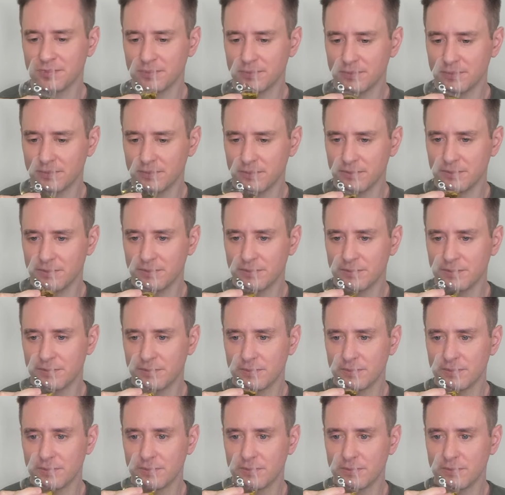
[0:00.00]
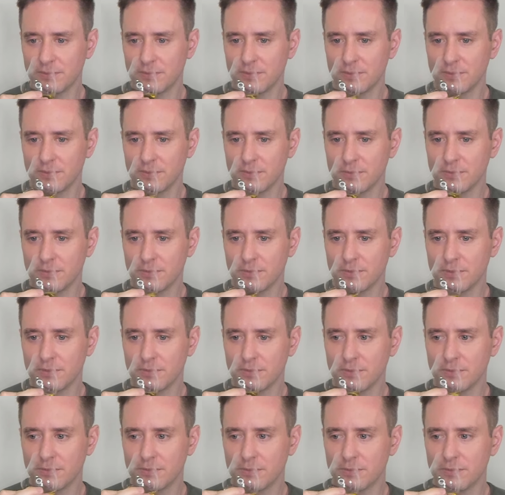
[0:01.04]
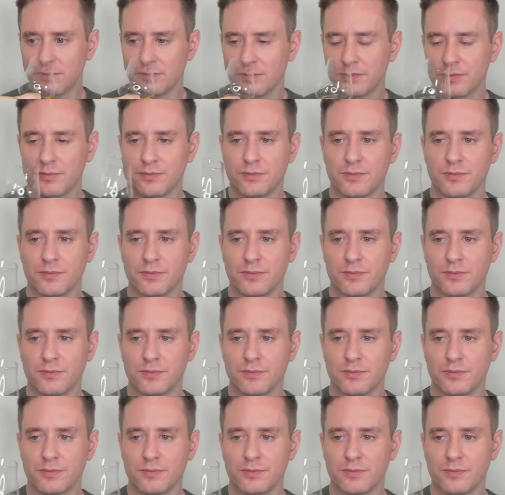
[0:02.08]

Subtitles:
Nothing is said.